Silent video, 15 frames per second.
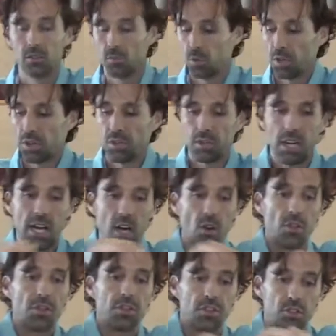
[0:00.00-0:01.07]
with your
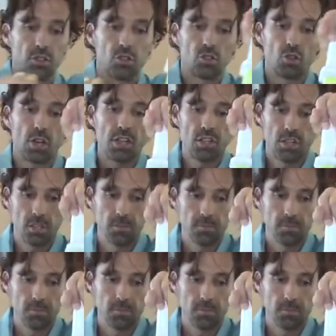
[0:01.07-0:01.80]
health and your nutrition,